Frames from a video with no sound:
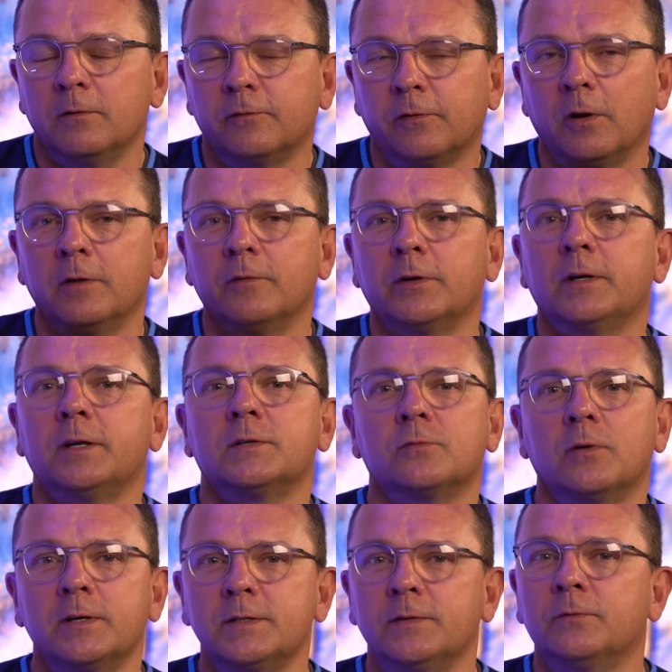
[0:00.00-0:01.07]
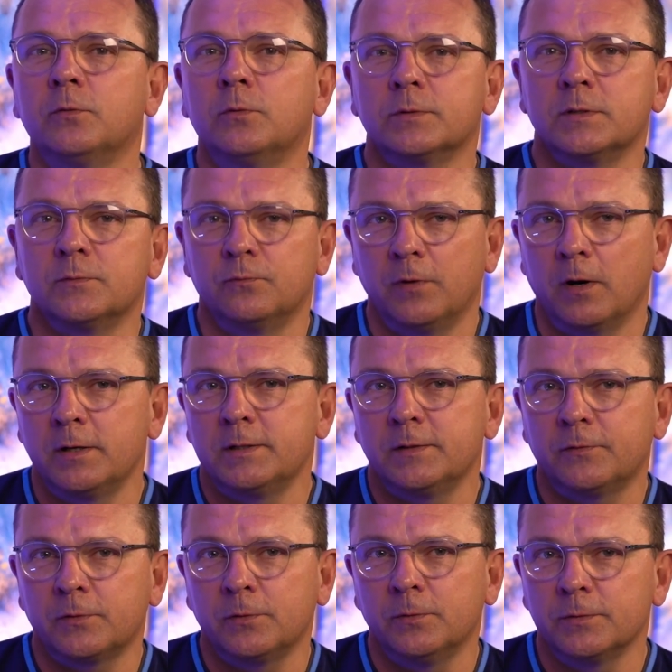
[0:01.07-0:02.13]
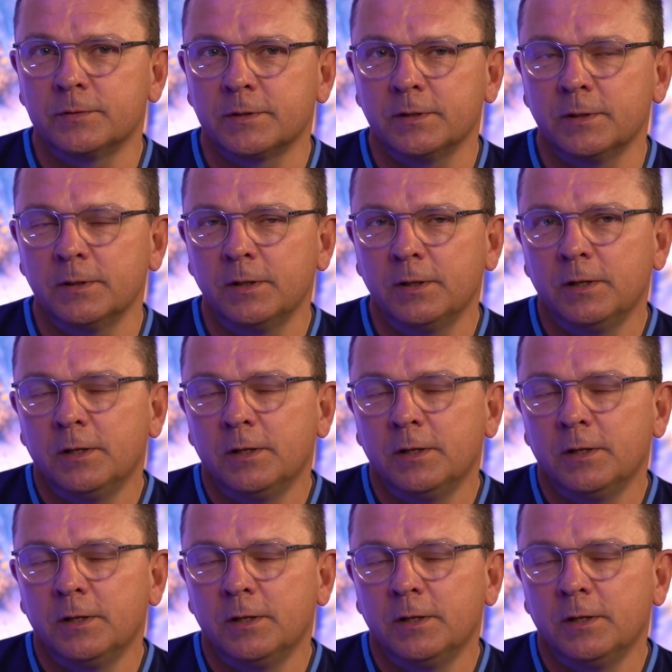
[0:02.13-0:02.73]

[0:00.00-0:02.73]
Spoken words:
flight of ideas, racing thoughts is very difficult to